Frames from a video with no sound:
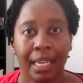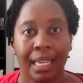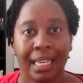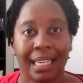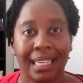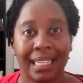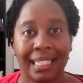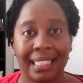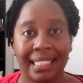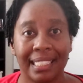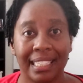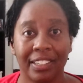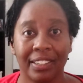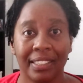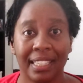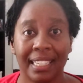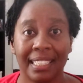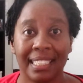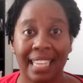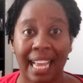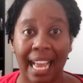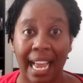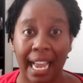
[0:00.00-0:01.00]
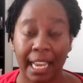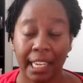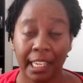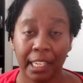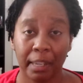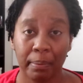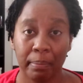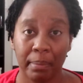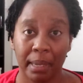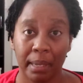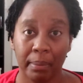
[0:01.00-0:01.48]
Consider the time
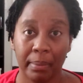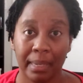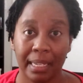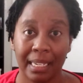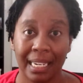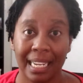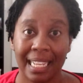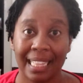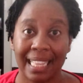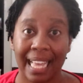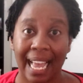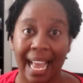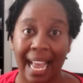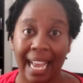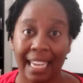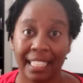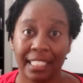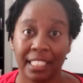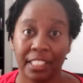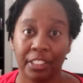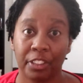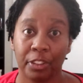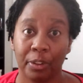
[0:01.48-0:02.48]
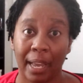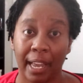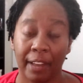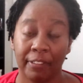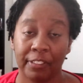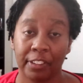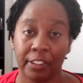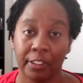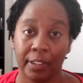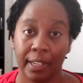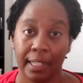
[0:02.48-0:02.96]
commitment and the access you
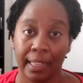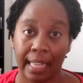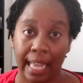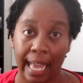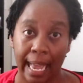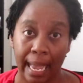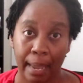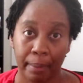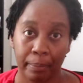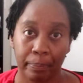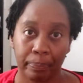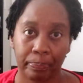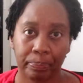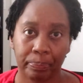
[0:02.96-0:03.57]
have to a lab.